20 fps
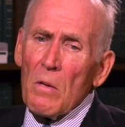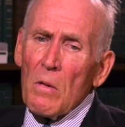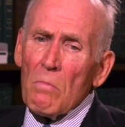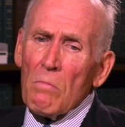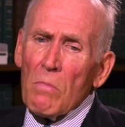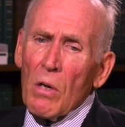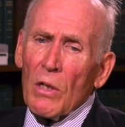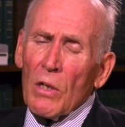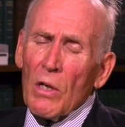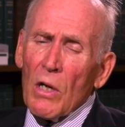
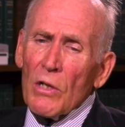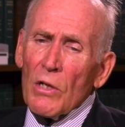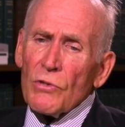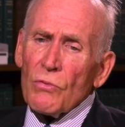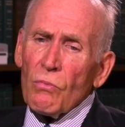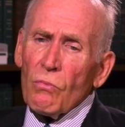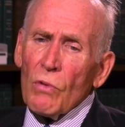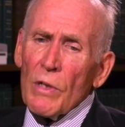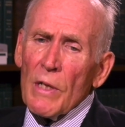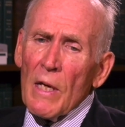
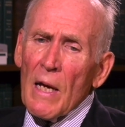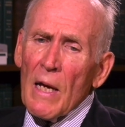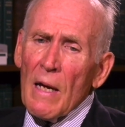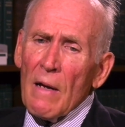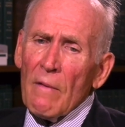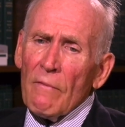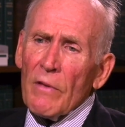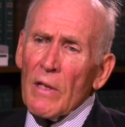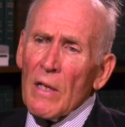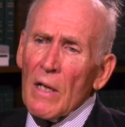because we
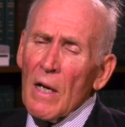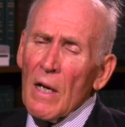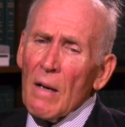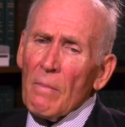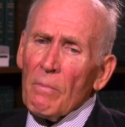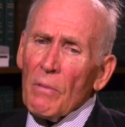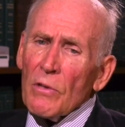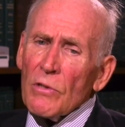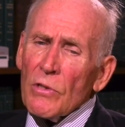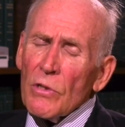have the
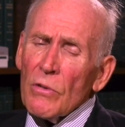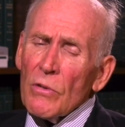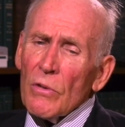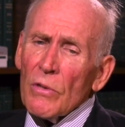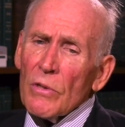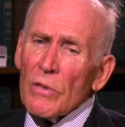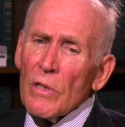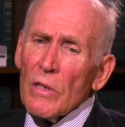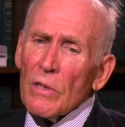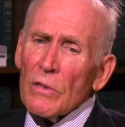
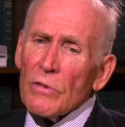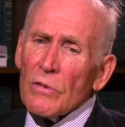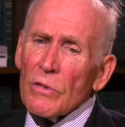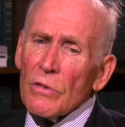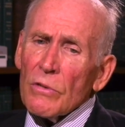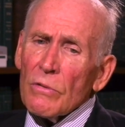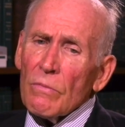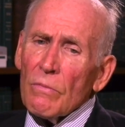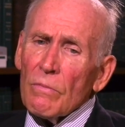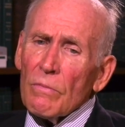opportunity
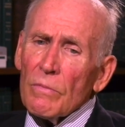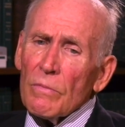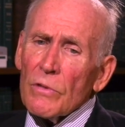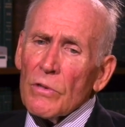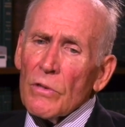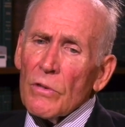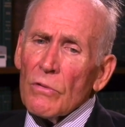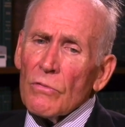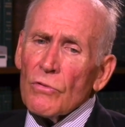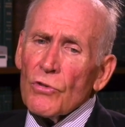to
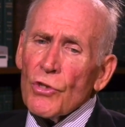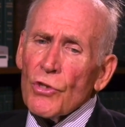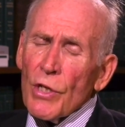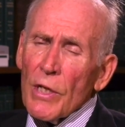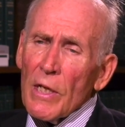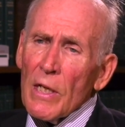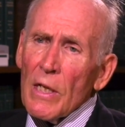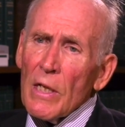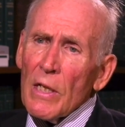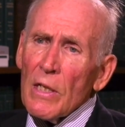
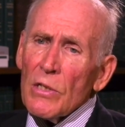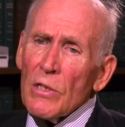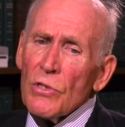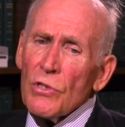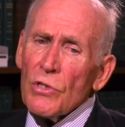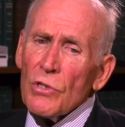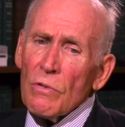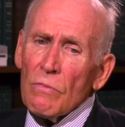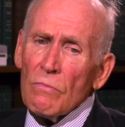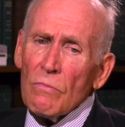
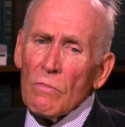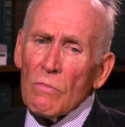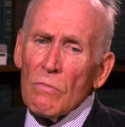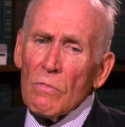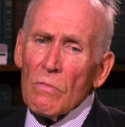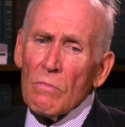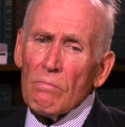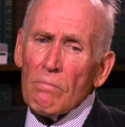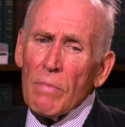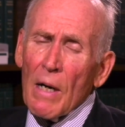change
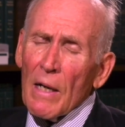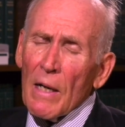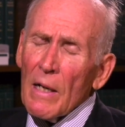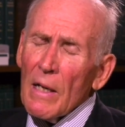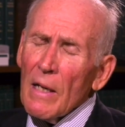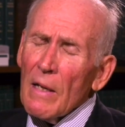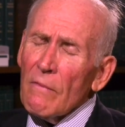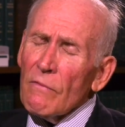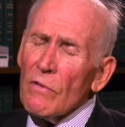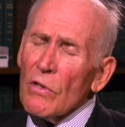
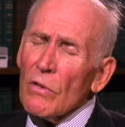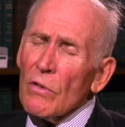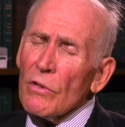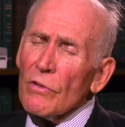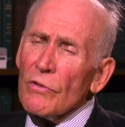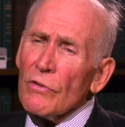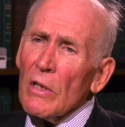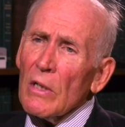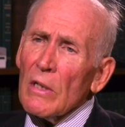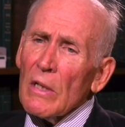
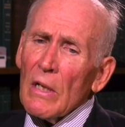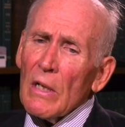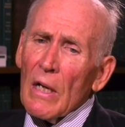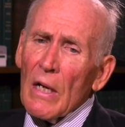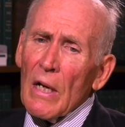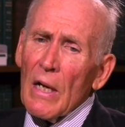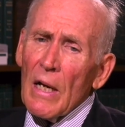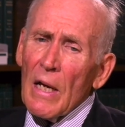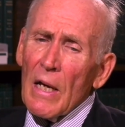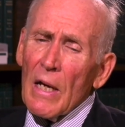behaviors
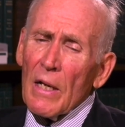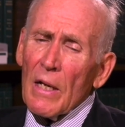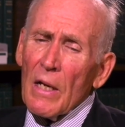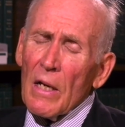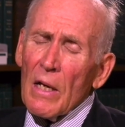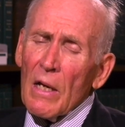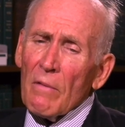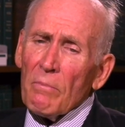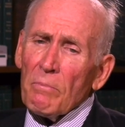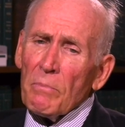and
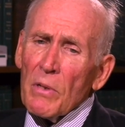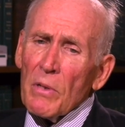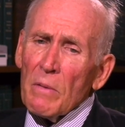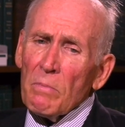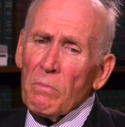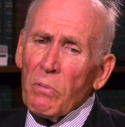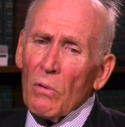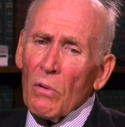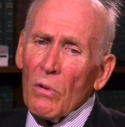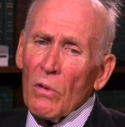have
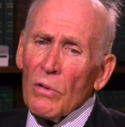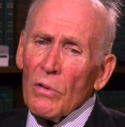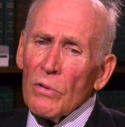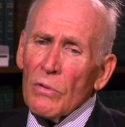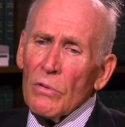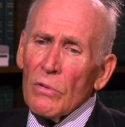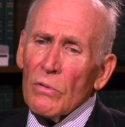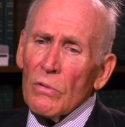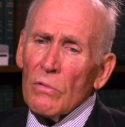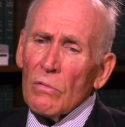people
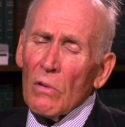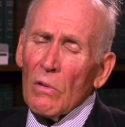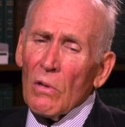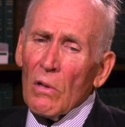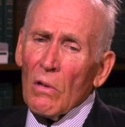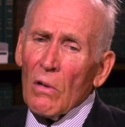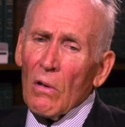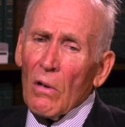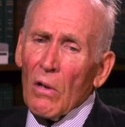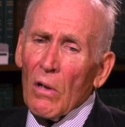who
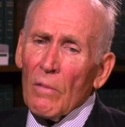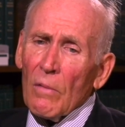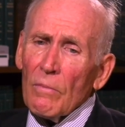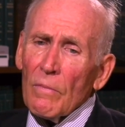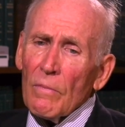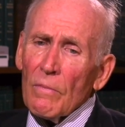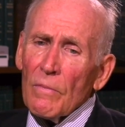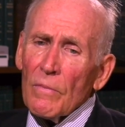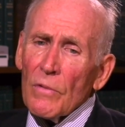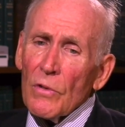are
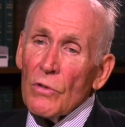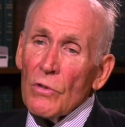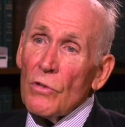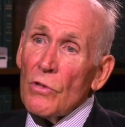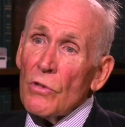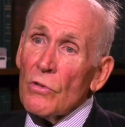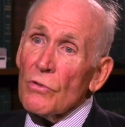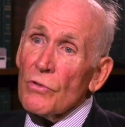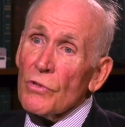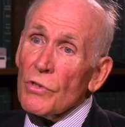
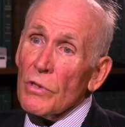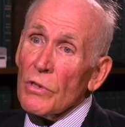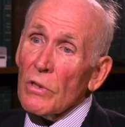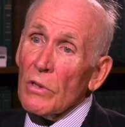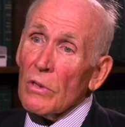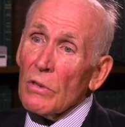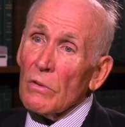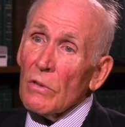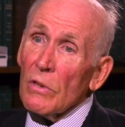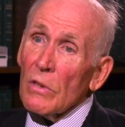
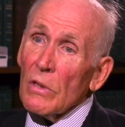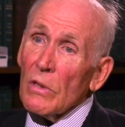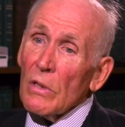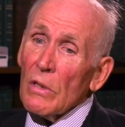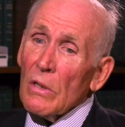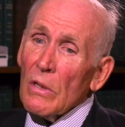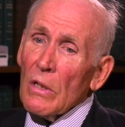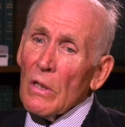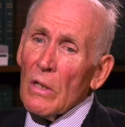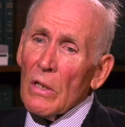using
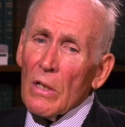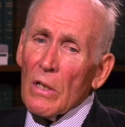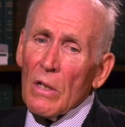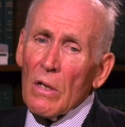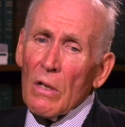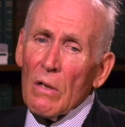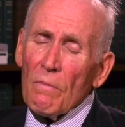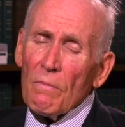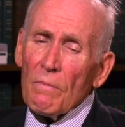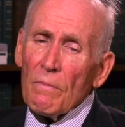
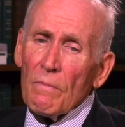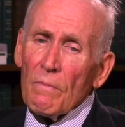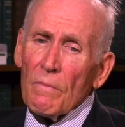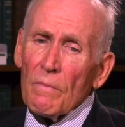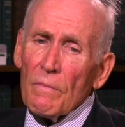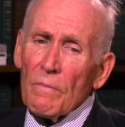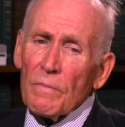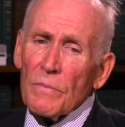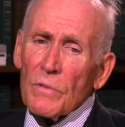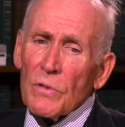to
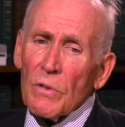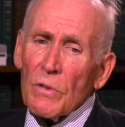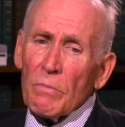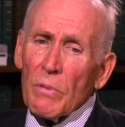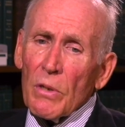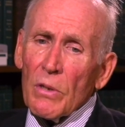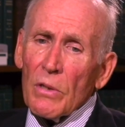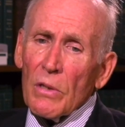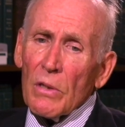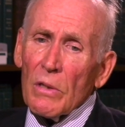
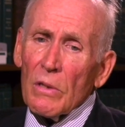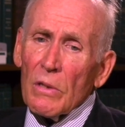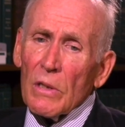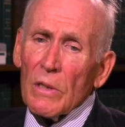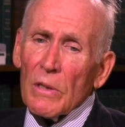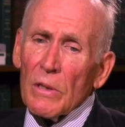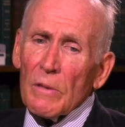be